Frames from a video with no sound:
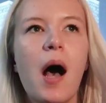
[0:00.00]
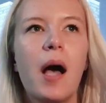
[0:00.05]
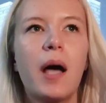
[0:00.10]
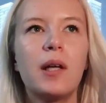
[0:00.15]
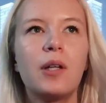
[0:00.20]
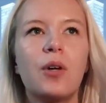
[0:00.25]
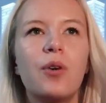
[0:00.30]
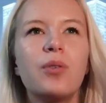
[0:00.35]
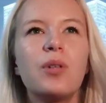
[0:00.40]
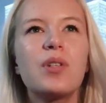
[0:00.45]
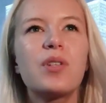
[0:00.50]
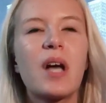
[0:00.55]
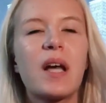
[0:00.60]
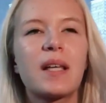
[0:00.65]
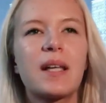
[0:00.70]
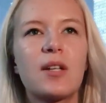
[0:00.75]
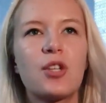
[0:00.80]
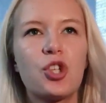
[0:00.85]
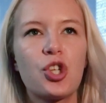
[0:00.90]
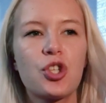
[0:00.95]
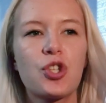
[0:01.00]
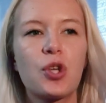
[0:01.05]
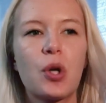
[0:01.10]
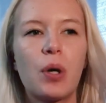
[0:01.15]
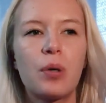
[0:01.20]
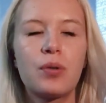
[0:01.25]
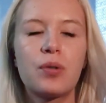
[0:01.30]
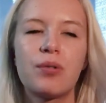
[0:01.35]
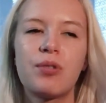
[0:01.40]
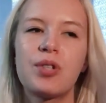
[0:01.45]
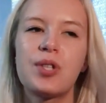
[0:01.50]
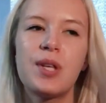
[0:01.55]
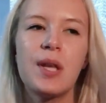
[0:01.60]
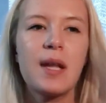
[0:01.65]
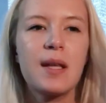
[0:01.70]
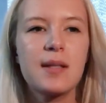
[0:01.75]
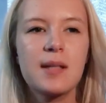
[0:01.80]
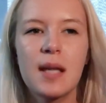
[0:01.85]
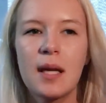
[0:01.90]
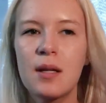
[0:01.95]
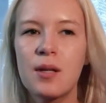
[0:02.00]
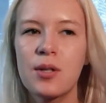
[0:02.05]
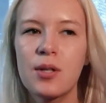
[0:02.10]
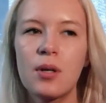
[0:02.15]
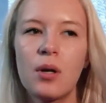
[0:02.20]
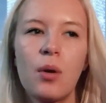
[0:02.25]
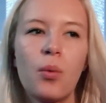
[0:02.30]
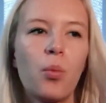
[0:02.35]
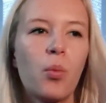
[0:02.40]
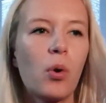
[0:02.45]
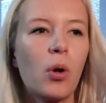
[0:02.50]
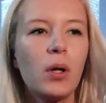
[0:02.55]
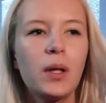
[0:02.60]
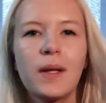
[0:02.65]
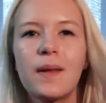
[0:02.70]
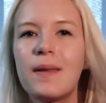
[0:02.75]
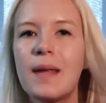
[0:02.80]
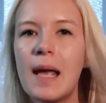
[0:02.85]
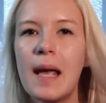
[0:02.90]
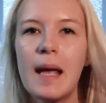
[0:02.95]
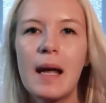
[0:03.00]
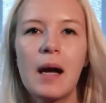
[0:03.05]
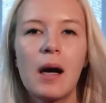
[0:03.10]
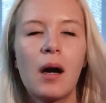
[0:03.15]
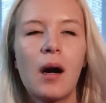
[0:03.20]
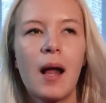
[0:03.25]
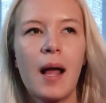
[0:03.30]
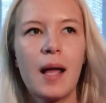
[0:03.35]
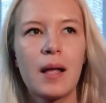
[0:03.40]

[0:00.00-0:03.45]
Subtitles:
I know that I can just go to the city center, walk there,